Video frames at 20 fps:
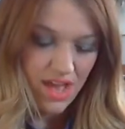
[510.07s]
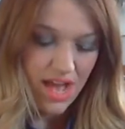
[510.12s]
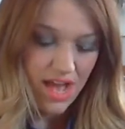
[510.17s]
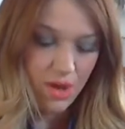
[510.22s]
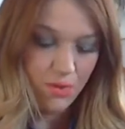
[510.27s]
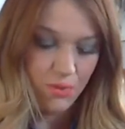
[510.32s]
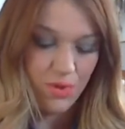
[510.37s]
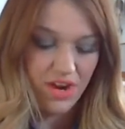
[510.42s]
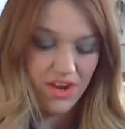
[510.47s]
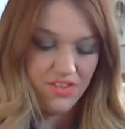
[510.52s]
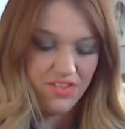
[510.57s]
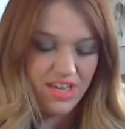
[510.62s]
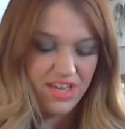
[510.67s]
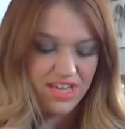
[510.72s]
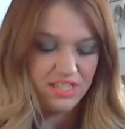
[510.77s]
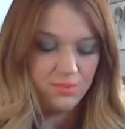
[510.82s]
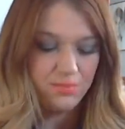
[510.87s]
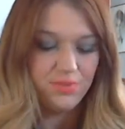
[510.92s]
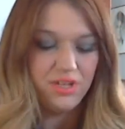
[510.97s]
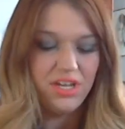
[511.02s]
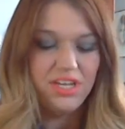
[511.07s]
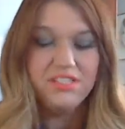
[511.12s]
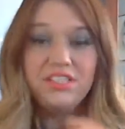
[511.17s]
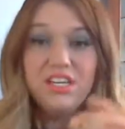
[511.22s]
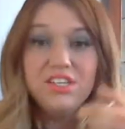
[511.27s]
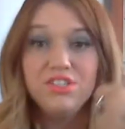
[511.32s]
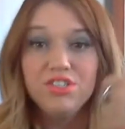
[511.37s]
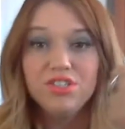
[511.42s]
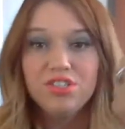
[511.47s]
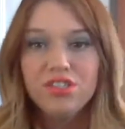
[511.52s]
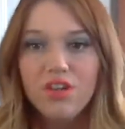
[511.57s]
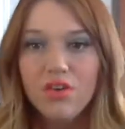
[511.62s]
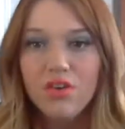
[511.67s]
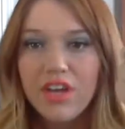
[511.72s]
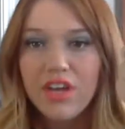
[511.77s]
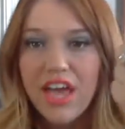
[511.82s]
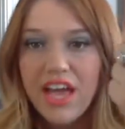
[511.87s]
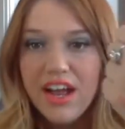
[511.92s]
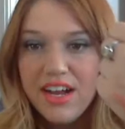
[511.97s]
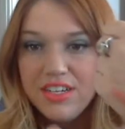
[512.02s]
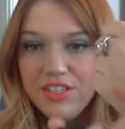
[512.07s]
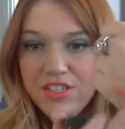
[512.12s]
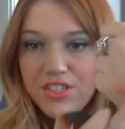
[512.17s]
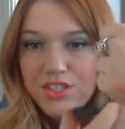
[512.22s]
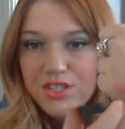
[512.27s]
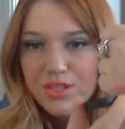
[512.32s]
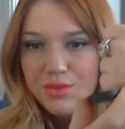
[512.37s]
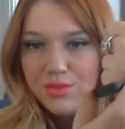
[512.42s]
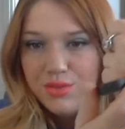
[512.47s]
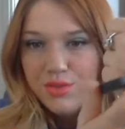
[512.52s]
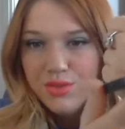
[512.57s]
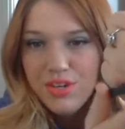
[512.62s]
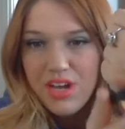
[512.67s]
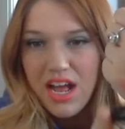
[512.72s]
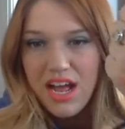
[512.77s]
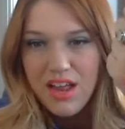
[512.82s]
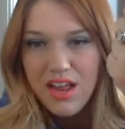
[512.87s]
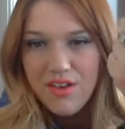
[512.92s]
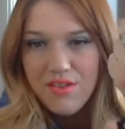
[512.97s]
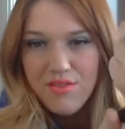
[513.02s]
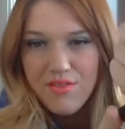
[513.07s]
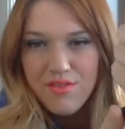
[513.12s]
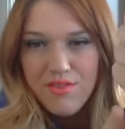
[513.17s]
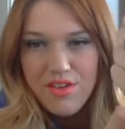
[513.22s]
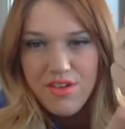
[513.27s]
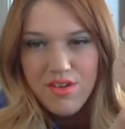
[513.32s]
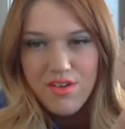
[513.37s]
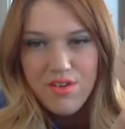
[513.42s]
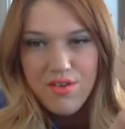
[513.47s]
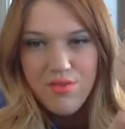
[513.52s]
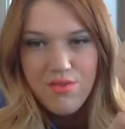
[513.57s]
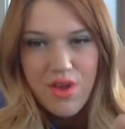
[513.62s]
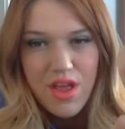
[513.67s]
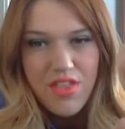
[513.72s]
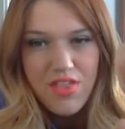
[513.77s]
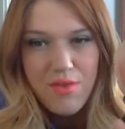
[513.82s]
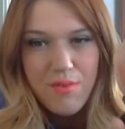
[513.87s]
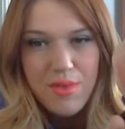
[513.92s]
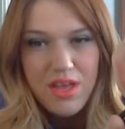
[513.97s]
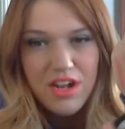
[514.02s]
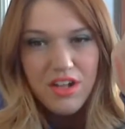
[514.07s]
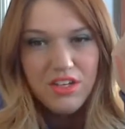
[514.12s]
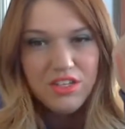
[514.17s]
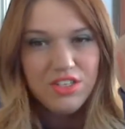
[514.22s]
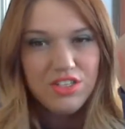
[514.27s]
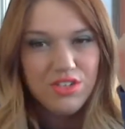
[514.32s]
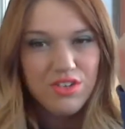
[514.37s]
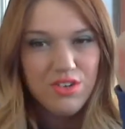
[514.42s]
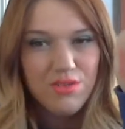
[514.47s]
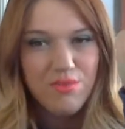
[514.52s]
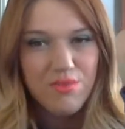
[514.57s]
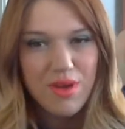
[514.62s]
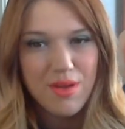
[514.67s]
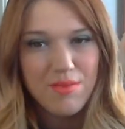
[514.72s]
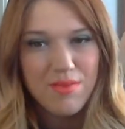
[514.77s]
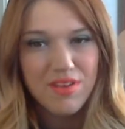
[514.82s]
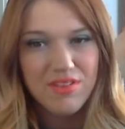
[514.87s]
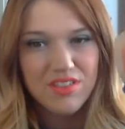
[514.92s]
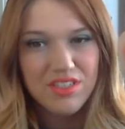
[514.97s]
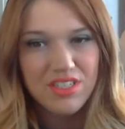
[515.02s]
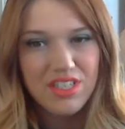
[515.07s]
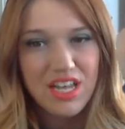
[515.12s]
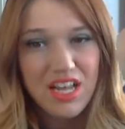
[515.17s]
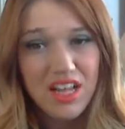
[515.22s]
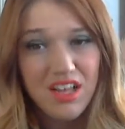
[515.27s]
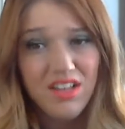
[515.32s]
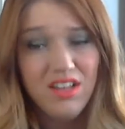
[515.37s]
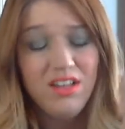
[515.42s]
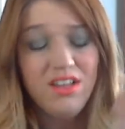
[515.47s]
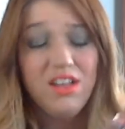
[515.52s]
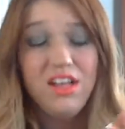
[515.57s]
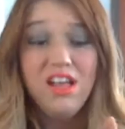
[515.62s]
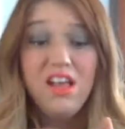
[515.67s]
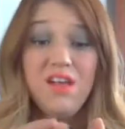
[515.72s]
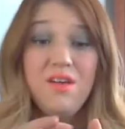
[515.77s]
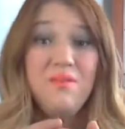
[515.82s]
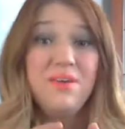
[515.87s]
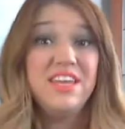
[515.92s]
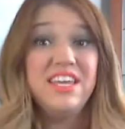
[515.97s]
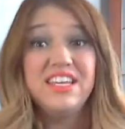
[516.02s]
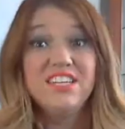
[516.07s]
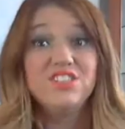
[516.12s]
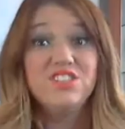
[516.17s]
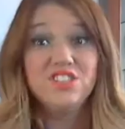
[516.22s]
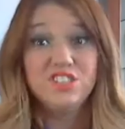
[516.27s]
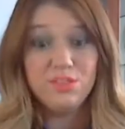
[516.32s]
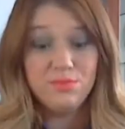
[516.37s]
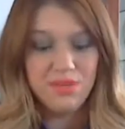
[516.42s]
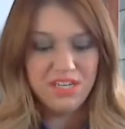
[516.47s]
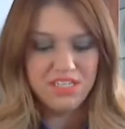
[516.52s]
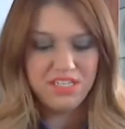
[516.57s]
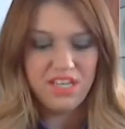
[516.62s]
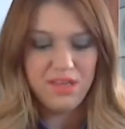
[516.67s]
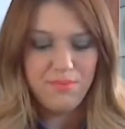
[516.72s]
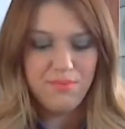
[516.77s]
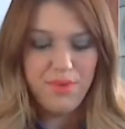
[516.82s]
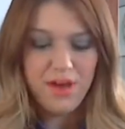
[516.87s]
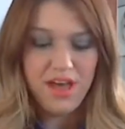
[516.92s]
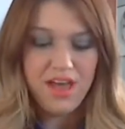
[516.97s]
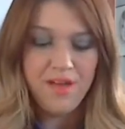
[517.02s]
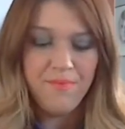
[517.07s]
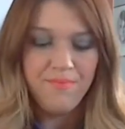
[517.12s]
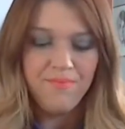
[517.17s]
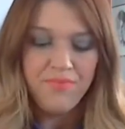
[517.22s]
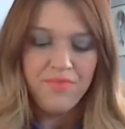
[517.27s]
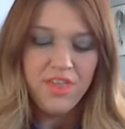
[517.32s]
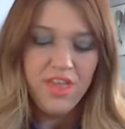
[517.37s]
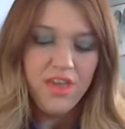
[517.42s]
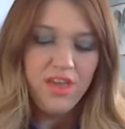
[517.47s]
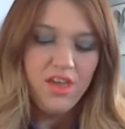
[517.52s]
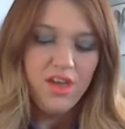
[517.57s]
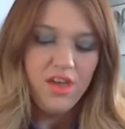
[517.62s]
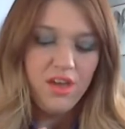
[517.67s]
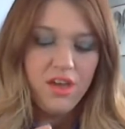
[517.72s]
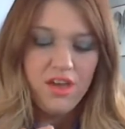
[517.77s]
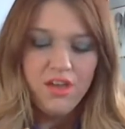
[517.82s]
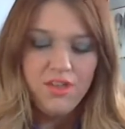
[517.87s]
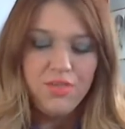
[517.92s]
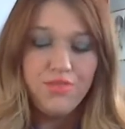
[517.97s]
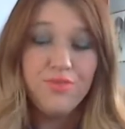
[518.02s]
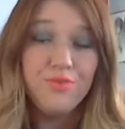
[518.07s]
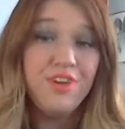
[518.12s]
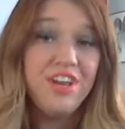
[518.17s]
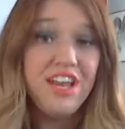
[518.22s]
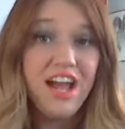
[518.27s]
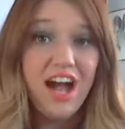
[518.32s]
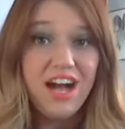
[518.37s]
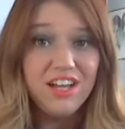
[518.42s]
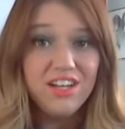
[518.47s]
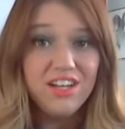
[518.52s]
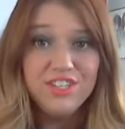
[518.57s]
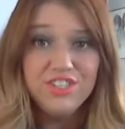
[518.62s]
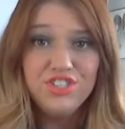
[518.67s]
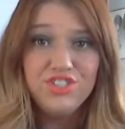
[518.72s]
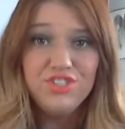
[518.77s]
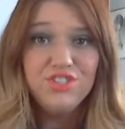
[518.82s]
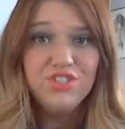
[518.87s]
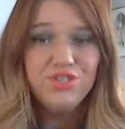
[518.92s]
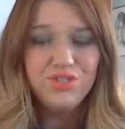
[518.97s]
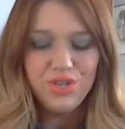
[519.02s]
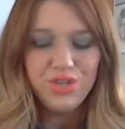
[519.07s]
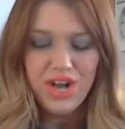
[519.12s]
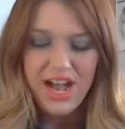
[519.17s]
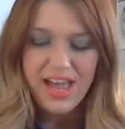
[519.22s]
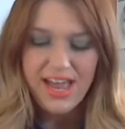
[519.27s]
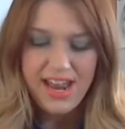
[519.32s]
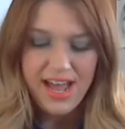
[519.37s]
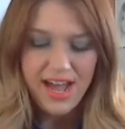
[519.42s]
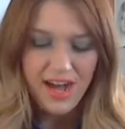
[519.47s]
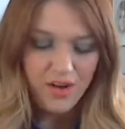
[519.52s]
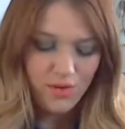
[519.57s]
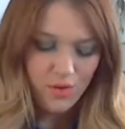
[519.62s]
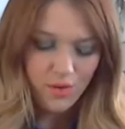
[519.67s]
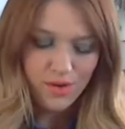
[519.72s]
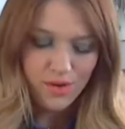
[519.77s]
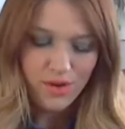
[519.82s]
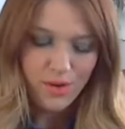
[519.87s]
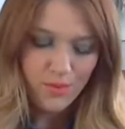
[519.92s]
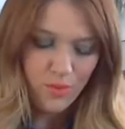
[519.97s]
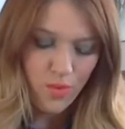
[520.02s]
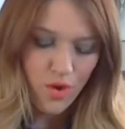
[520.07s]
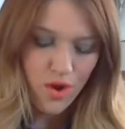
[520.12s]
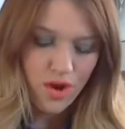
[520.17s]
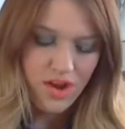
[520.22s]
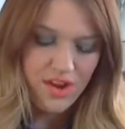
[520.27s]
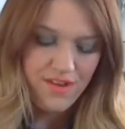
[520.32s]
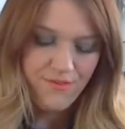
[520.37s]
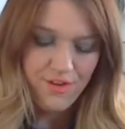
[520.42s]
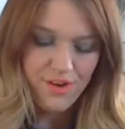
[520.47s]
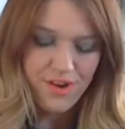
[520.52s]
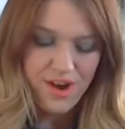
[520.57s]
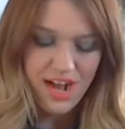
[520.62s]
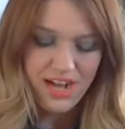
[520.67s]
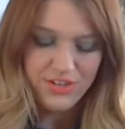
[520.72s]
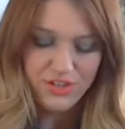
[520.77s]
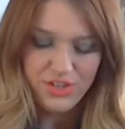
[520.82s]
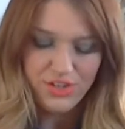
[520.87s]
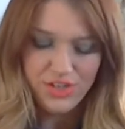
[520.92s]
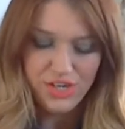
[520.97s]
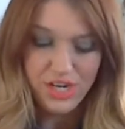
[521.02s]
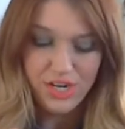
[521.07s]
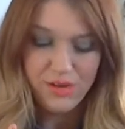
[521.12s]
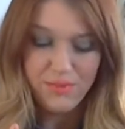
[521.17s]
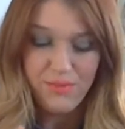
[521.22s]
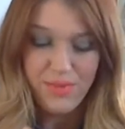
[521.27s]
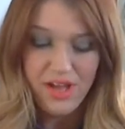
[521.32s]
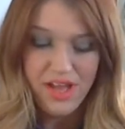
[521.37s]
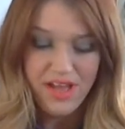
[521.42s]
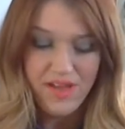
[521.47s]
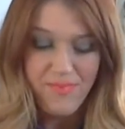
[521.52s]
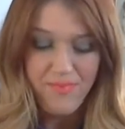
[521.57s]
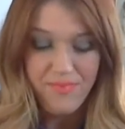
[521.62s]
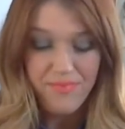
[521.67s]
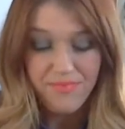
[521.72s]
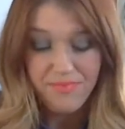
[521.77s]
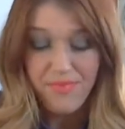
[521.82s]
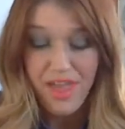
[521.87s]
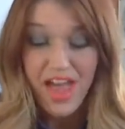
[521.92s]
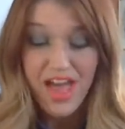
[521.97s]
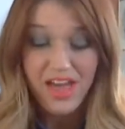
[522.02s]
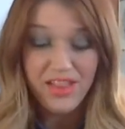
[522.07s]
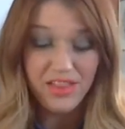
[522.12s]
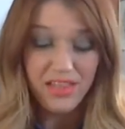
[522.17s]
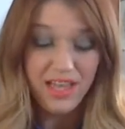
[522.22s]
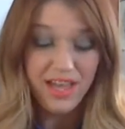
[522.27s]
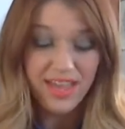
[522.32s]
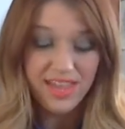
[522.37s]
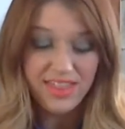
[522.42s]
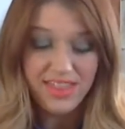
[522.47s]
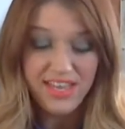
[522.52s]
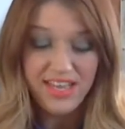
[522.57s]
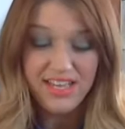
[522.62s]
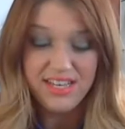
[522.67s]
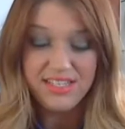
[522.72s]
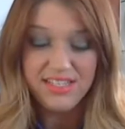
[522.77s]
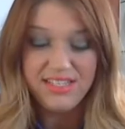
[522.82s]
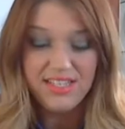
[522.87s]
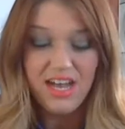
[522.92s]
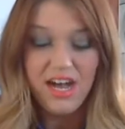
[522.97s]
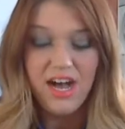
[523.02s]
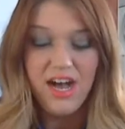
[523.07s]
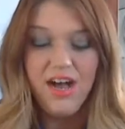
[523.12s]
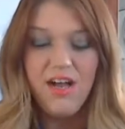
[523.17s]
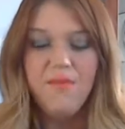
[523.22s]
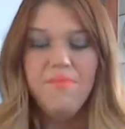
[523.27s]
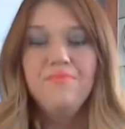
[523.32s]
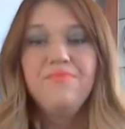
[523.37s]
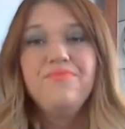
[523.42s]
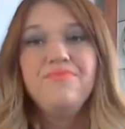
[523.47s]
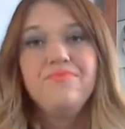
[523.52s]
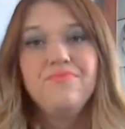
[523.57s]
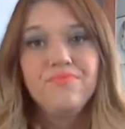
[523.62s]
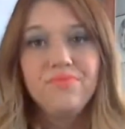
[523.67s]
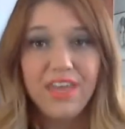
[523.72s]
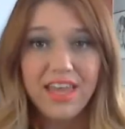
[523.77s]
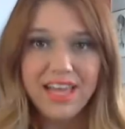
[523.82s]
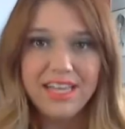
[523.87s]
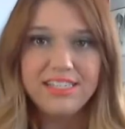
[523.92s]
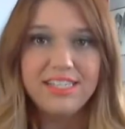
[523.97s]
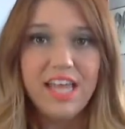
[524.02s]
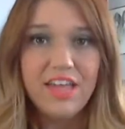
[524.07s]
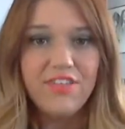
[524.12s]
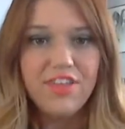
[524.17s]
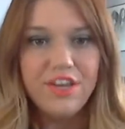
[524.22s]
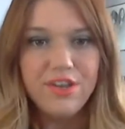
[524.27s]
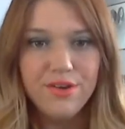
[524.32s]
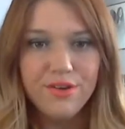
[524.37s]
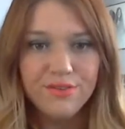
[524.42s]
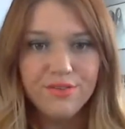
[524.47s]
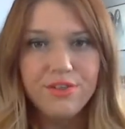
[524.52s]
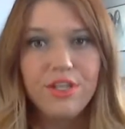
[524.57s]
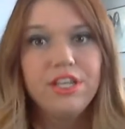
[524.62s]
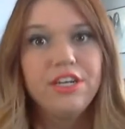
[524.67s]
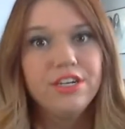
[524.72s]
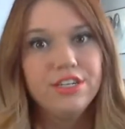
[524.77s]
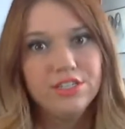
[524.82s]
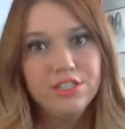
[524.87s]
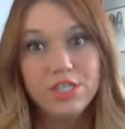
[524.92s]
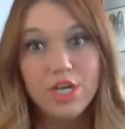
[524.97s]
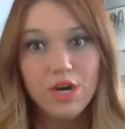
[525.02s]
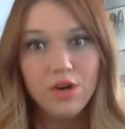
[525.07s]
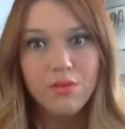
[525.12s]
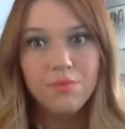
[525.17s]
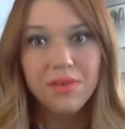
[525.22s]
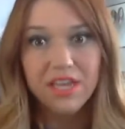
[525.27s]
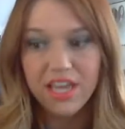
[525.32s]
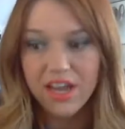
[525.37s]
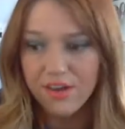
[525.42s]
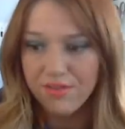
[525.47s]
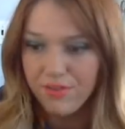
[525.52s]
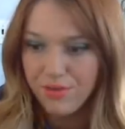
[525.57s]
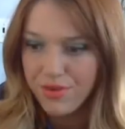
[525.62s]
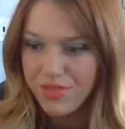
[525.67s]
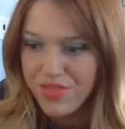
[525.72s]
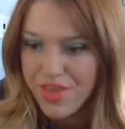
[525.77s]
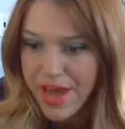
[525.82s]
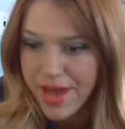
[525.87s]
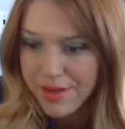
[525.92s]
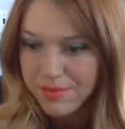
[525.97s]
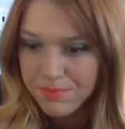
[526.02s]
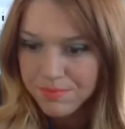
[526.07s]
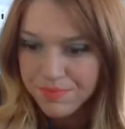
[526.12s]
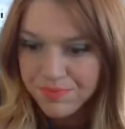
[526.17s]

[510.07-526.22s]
I'll wear this. Plus I just don't care. I just threw it on right in the middle, so you might be able to tell the hand's just messy. But $3, just try it out. Order 1 if you're not sure, but I like these. Like I said, they do have glitter, so be careful with that.